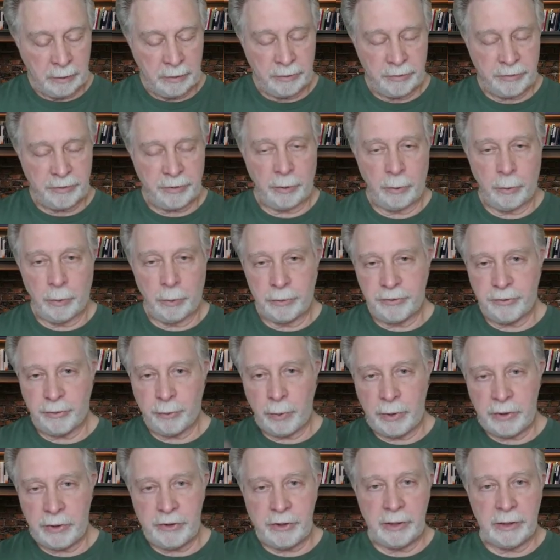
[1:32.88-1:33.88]
So we're
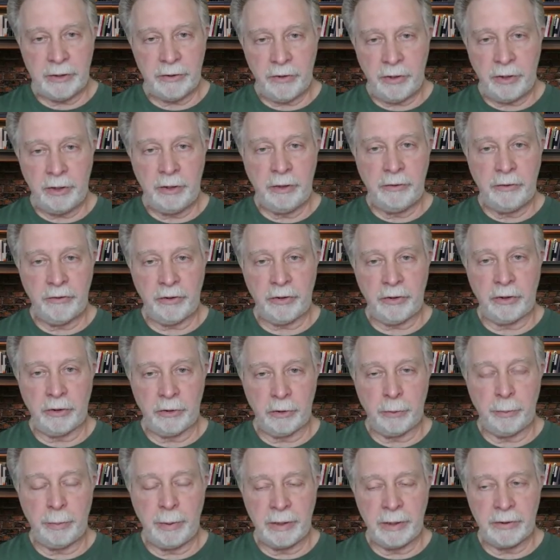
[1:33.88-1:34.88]
switching tunes a
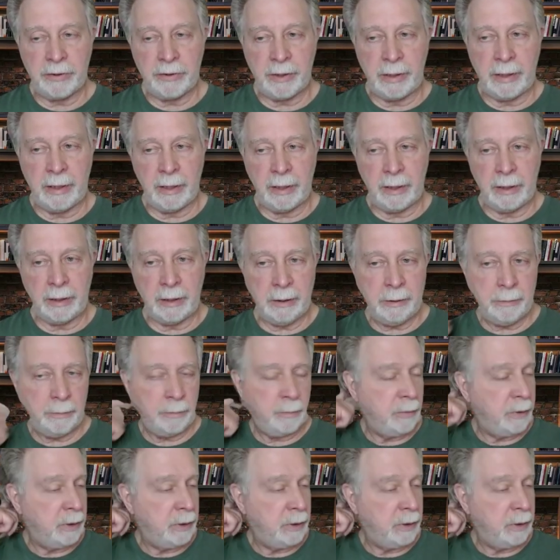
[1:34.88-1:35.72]
little bit today,